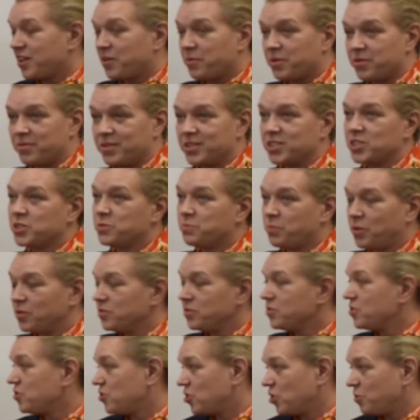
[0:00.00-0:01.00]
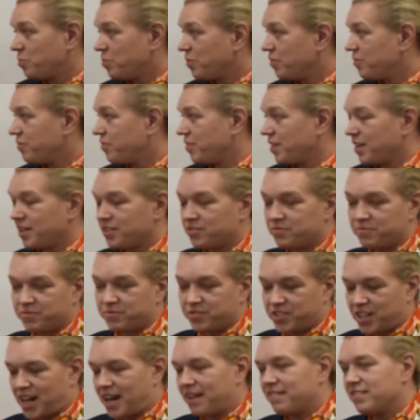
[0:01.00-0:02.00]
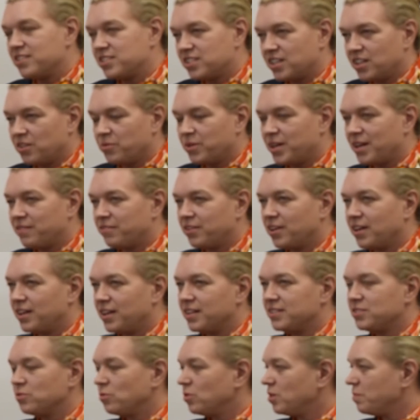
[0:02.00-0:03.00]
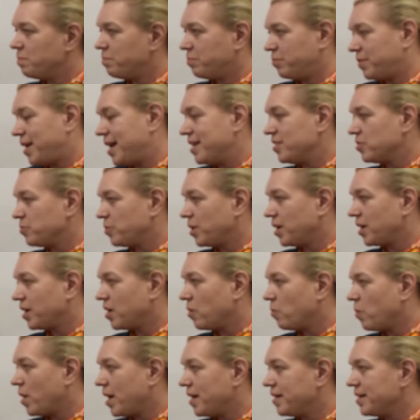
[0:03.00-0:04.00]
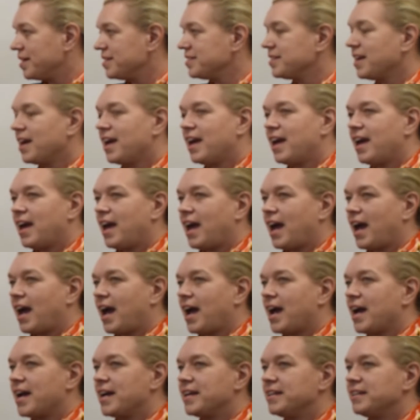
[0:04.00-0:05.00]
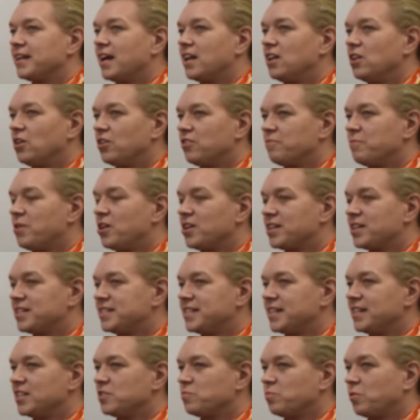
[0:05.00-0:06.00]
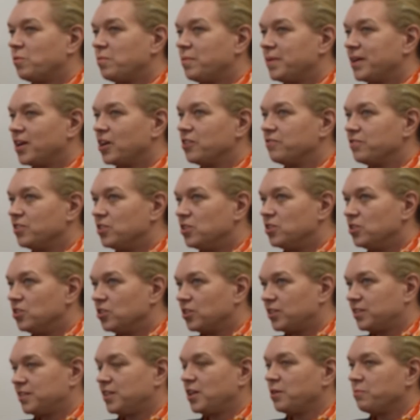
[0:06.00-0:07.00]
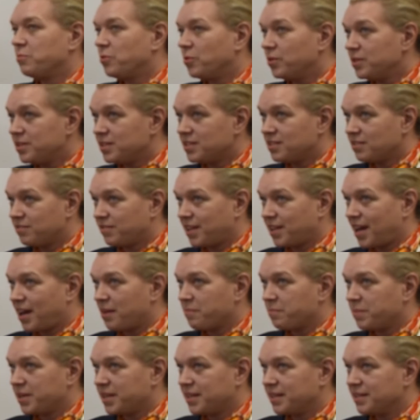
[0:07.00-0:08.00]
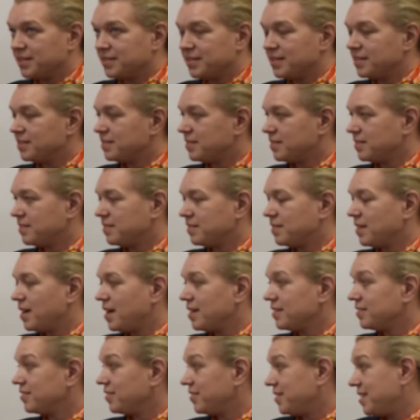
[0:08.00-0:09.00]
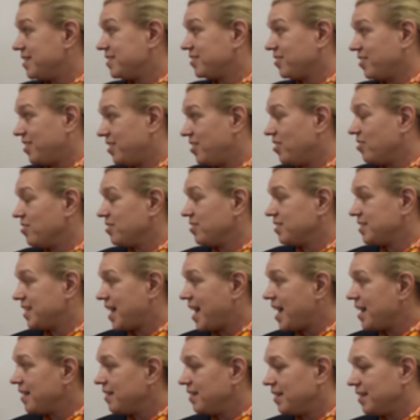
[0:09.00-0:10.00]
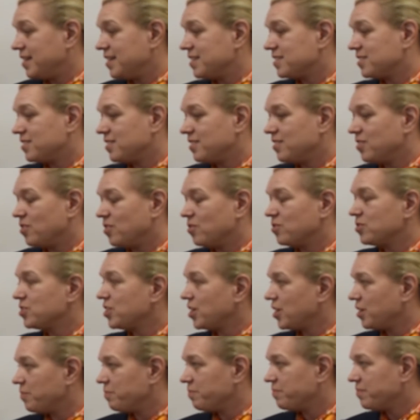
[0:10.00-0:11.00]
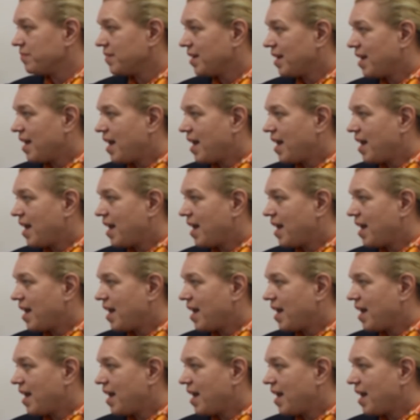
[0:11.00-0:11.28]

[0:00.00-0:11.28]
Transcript: there, whether it's sponsorship of charity or whatever, it's all a brand work awareness. And a lot of marketeers probably overlook the importance of that because it's got a long tail and it's long term.